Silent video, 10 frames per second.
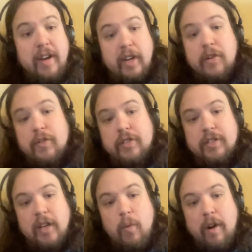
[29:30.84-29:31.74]
Nick Nurse
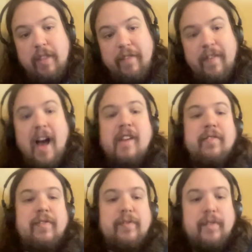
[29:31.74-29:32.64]
is like one of the
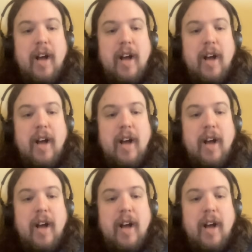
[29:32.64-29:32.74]
5